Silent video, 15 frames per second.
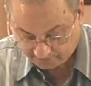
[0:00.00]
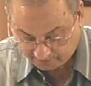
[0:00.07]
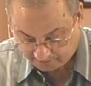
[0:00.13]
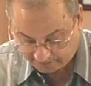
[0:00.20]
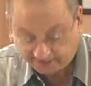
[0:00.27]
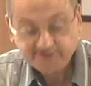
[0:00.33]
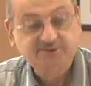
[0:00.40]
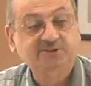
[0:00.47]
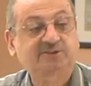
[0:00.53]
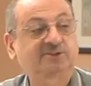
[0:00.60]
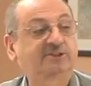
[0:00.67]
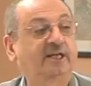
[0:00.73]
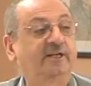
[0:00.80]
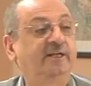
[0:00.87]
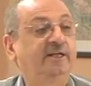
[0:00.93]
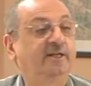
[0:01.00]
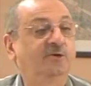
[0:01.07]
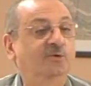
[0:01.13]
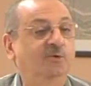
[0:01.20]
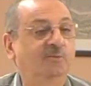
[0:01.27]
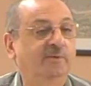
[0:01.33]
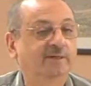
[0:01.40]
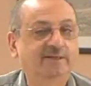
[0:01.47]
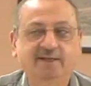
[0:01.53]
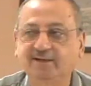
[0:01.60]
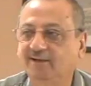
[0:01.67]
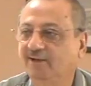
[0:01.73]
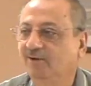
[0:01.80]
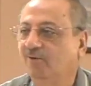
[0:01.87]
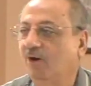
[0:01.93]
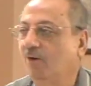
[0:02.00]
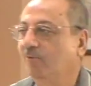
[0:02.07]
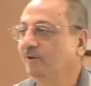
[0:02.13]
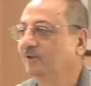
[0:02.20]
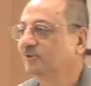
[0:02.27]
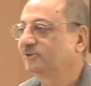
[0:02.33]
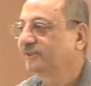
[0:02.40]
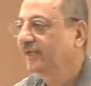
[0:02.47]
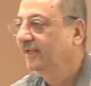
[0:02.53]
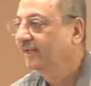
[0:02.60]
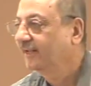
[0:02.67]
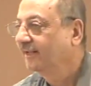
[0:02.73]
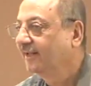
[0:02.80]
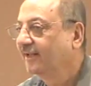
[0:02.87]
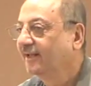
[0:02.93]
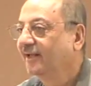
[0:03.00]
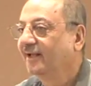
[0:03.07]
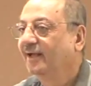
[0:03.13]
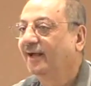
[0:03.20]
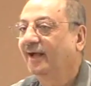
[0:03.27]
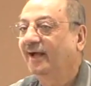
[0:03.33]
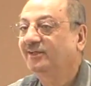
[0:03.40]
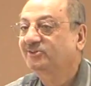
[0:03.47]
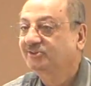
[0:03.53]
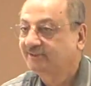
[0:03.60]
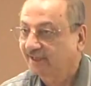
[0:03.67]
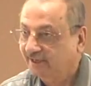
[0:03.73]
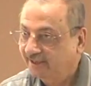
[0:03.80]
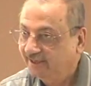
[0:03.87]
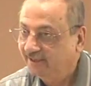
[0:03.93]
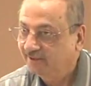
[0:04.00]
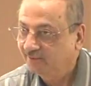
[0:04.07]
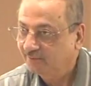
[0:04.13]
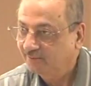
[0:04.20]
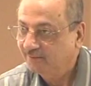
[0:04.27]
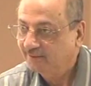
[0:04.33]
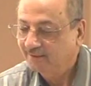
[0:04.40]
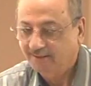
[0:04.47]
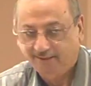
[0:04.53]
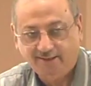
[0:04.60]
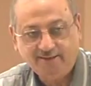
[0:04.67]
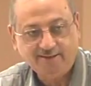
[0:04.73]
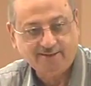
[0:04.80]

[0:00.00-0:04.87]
As-sariru. Brother, how will you say? As-sariru. Huh?